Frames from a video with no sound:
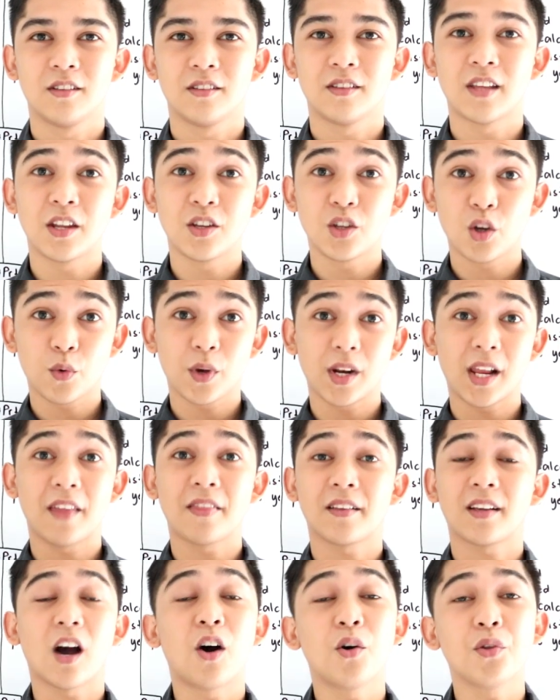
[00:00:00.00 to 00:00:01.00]
Then you will
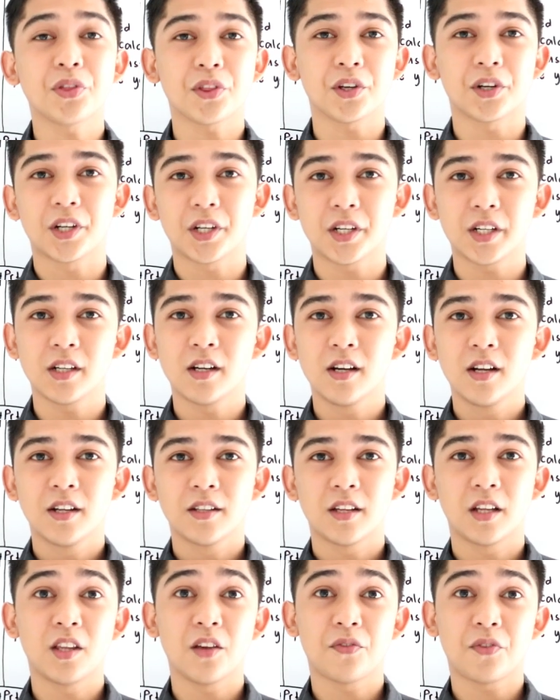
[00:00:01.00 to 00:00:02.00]
encounter
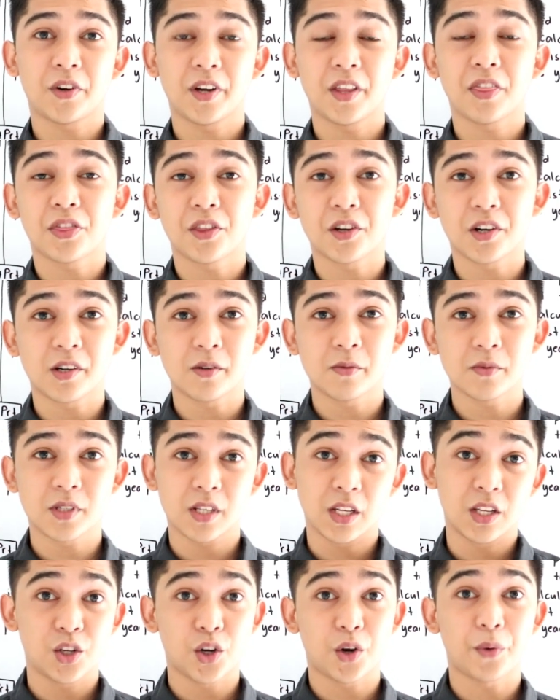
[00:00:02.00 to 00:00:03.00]
the different terms
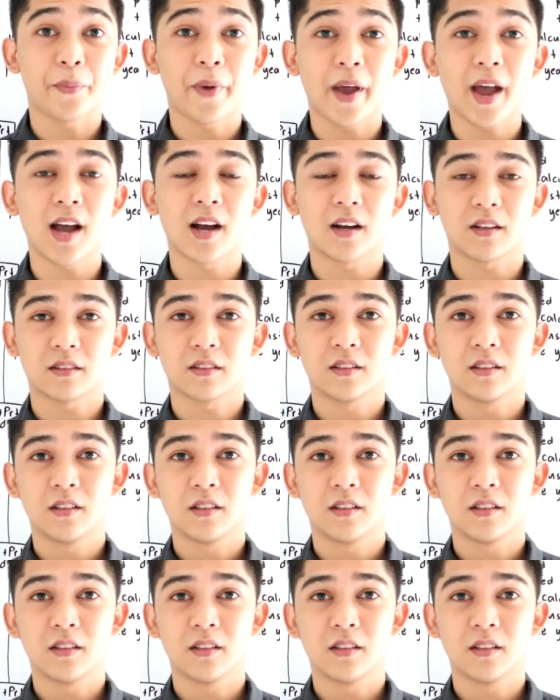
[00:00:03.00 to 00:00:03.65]
in your bank.